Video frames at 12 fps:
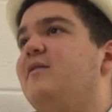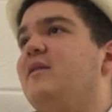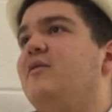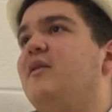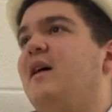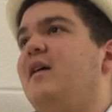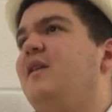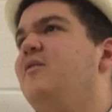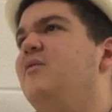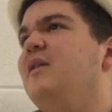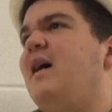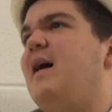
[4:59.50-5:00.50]
You would you
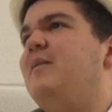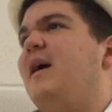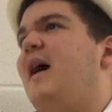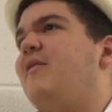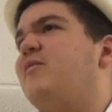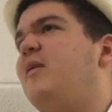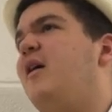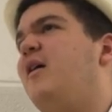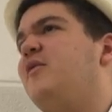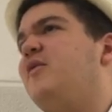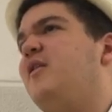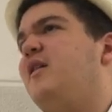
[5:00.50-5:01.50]
wouldn't happen to have some
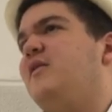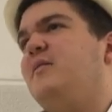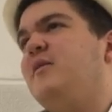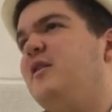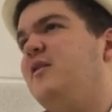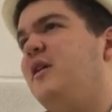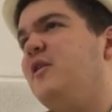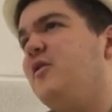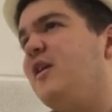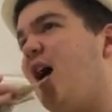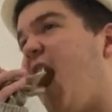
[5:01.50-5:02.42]
hot sauce. I'm a little hungry.